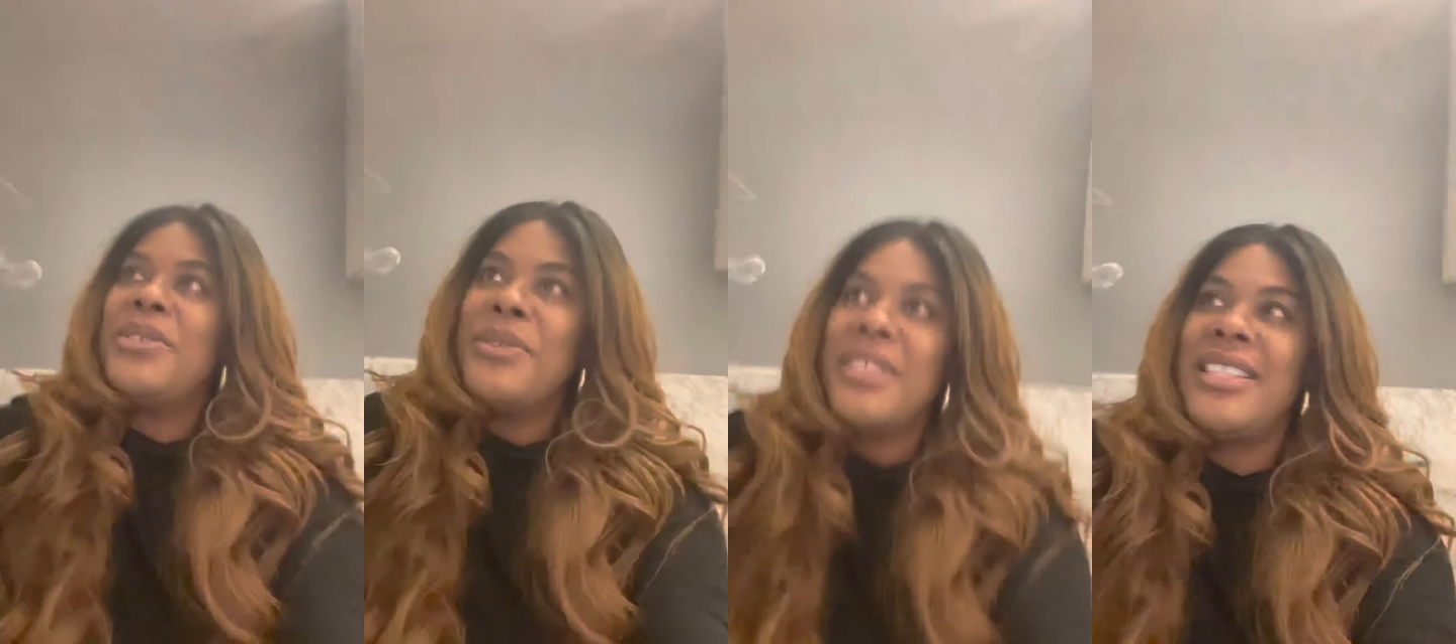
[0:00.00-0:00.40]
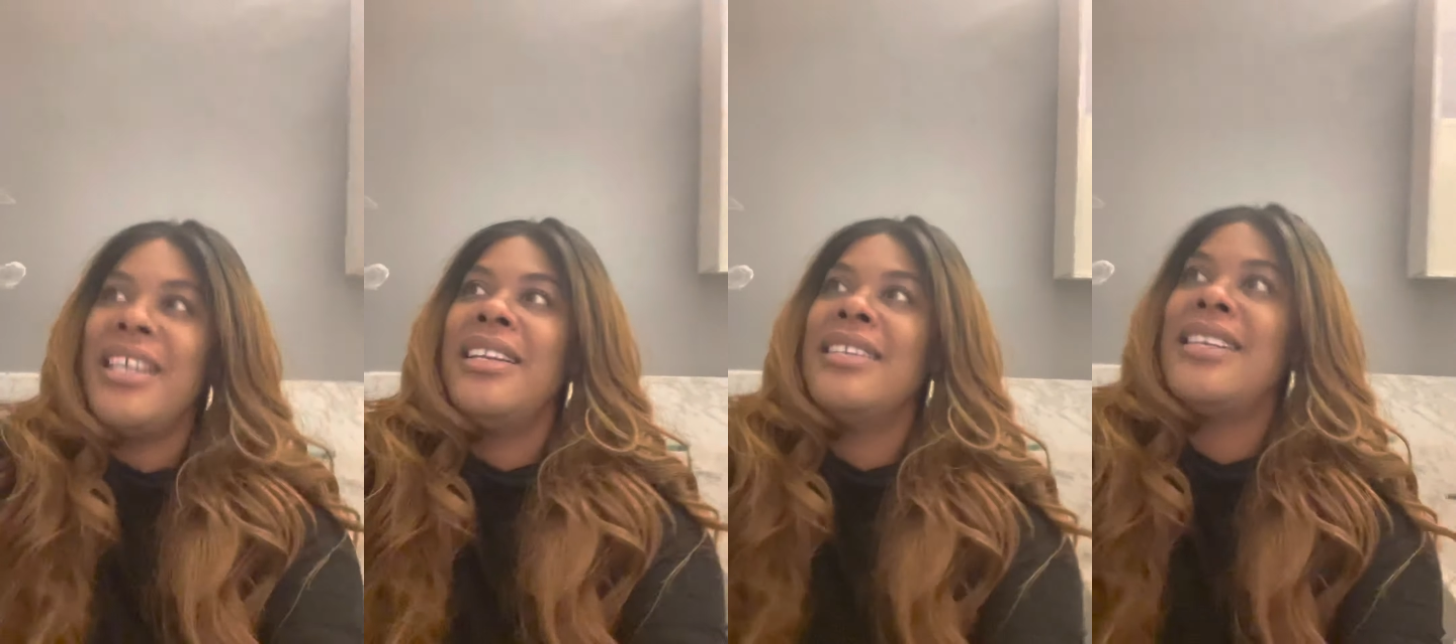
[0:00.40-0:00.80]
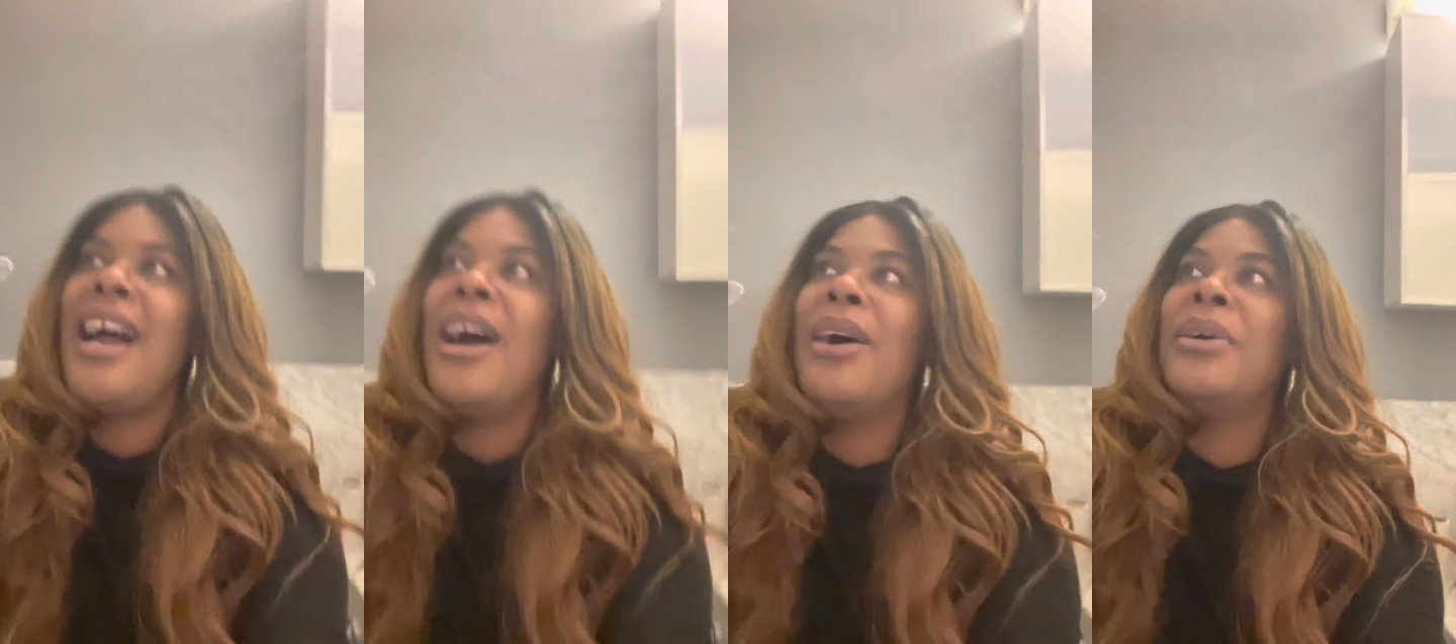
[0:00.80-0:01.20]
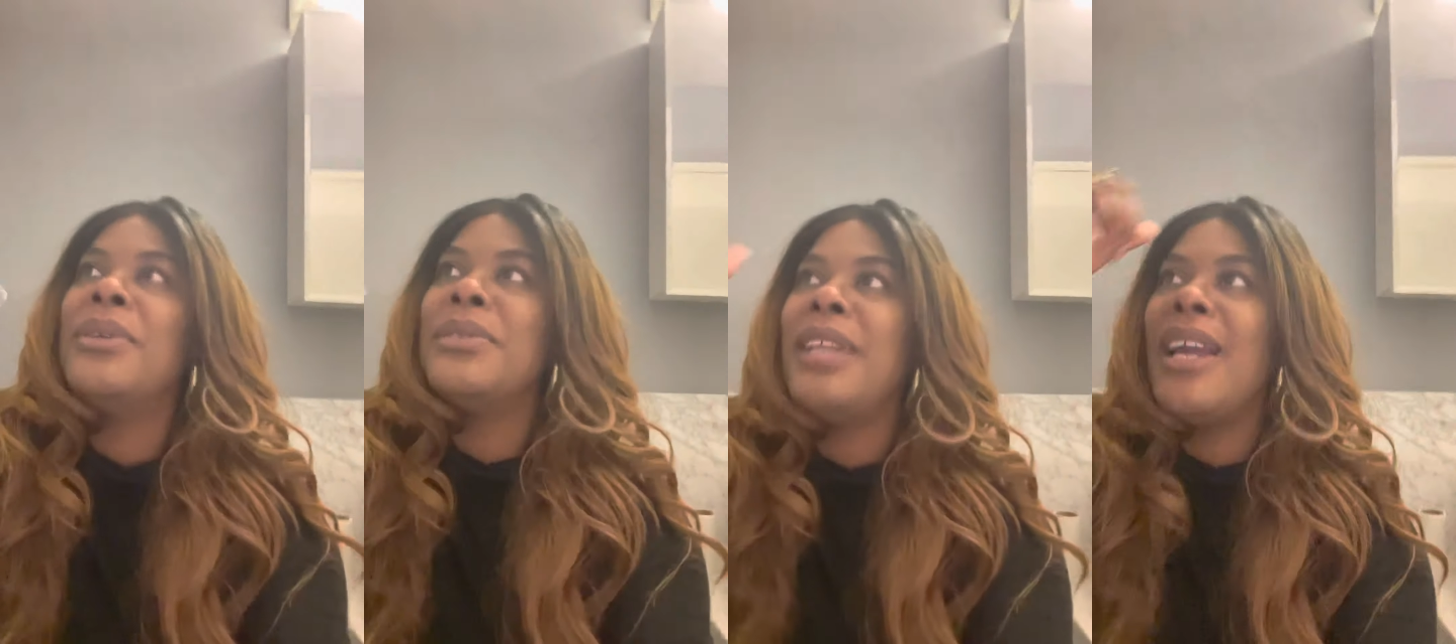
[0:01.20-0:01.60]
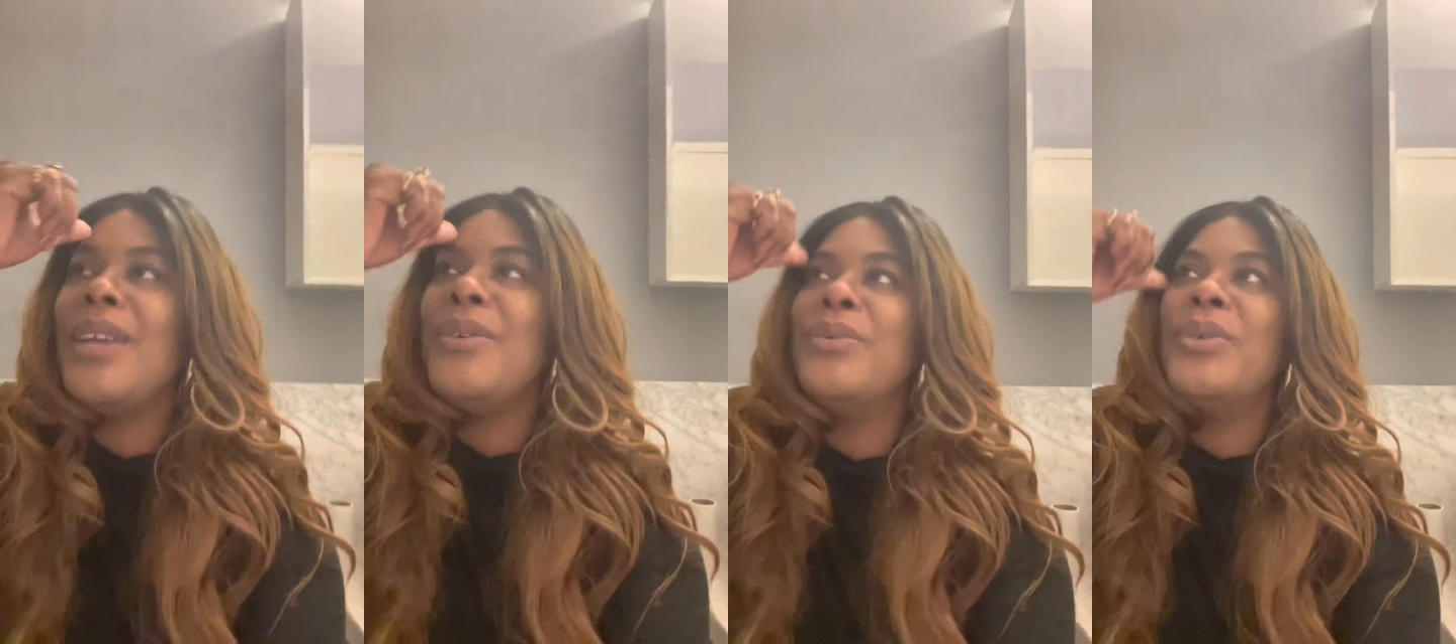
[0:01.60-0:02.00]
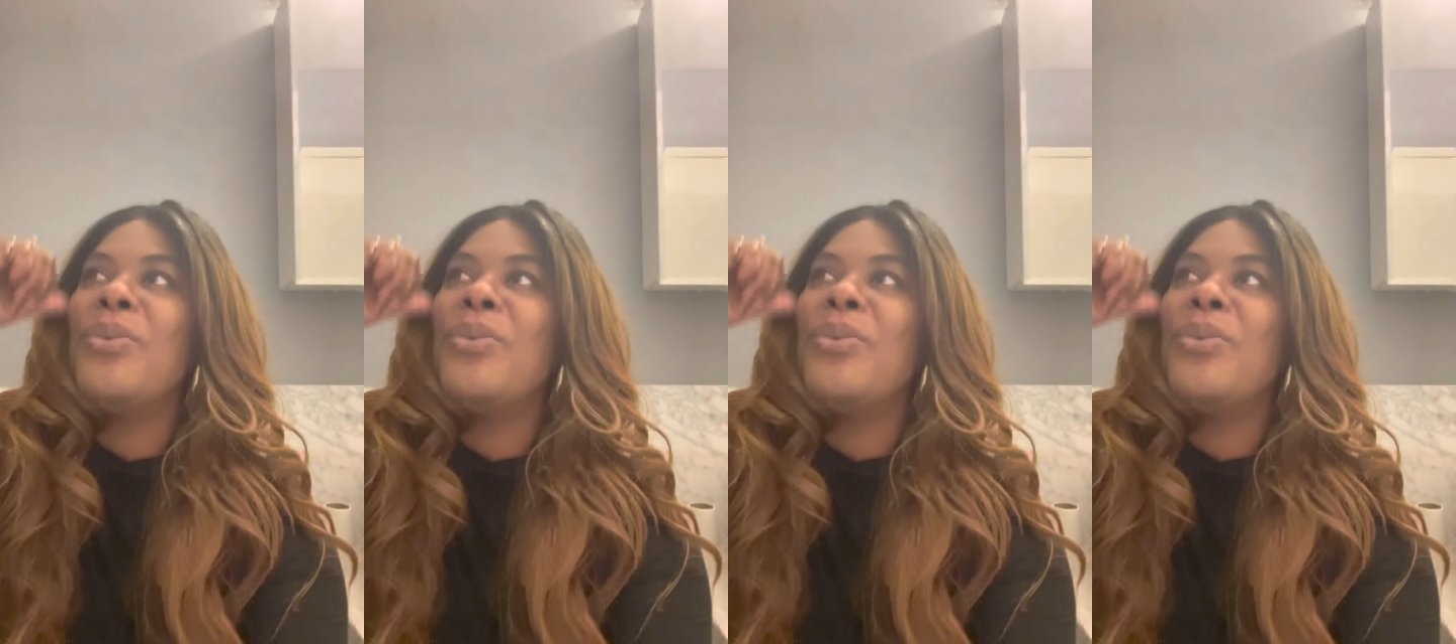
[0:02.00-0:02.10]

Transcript: used to tell us how they would